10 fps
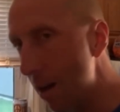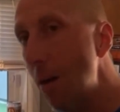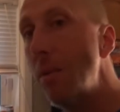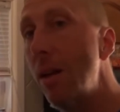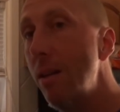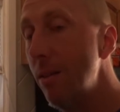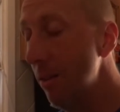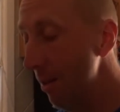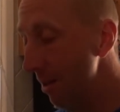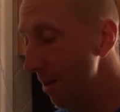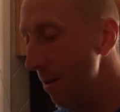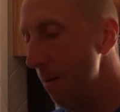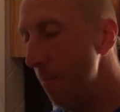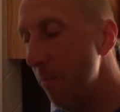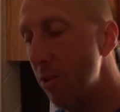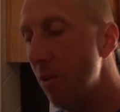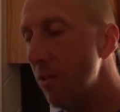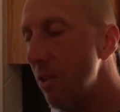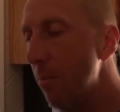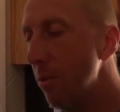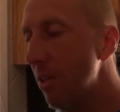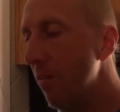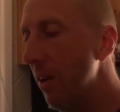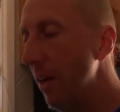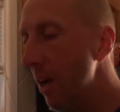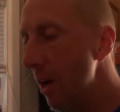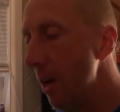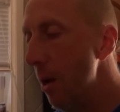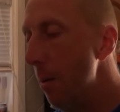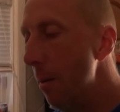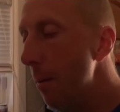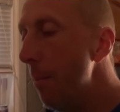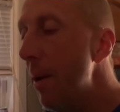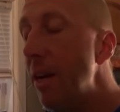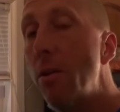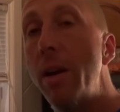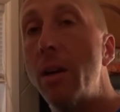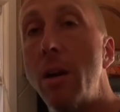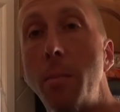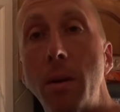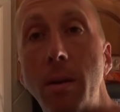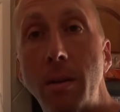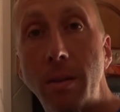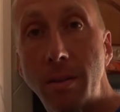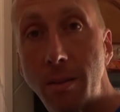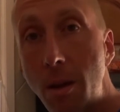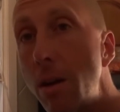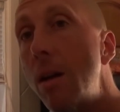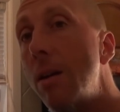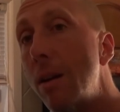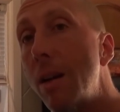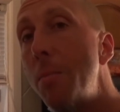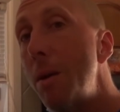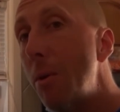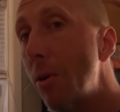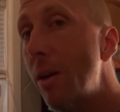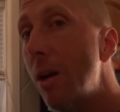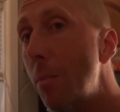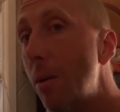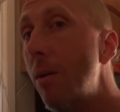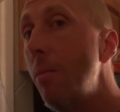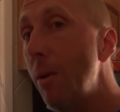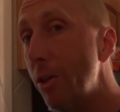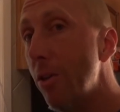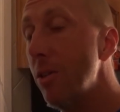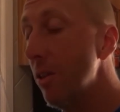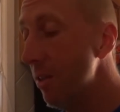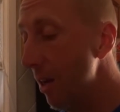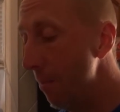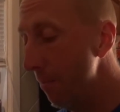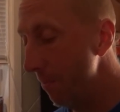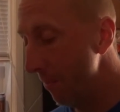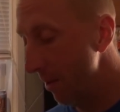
I'm not. Stuff, simple stuff like Pay credit card bill. Oh yeah, I got to pay my credit card bill. Make sure it's on time.